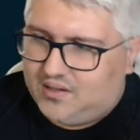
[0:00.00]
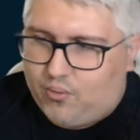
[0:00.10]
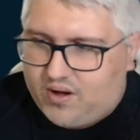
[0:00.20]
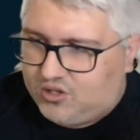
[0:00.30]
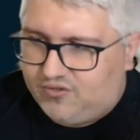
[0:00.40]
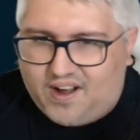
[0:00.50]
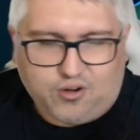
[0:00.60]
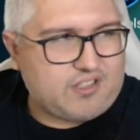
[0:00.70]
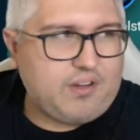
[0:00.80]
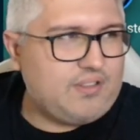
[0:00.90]
You already lost your fight,
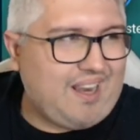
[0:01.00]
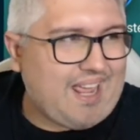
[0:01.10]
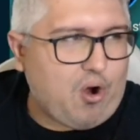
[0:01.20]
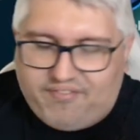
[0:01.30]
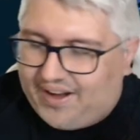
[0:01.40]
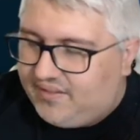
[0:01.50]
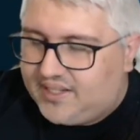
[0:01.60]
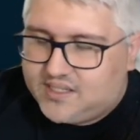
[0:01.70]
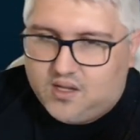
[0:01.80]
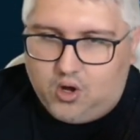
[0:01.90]
or it's going to delay your
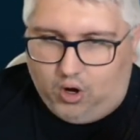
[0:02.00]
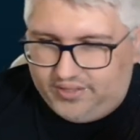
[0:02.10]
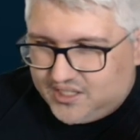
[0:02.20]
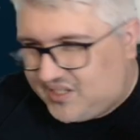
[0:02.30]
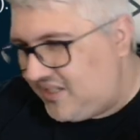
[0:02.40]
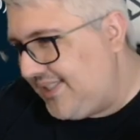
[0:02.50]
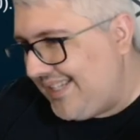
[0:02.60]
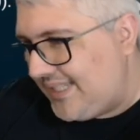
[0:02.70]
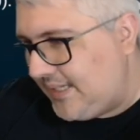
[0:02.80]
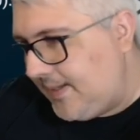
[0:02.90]
effectiveness on dungeons and things like
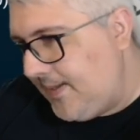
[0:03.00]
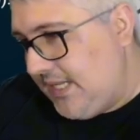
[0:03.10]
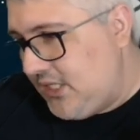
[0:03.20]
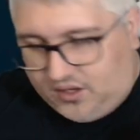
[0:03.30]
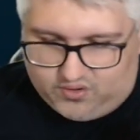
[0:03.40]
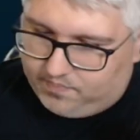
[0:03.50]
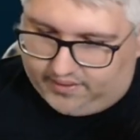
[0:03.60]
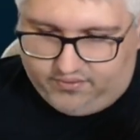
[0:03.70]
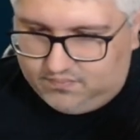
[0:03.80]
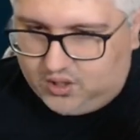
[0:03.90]
that. Not so
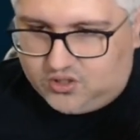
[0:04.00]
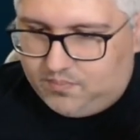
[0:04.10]
impactful. Not so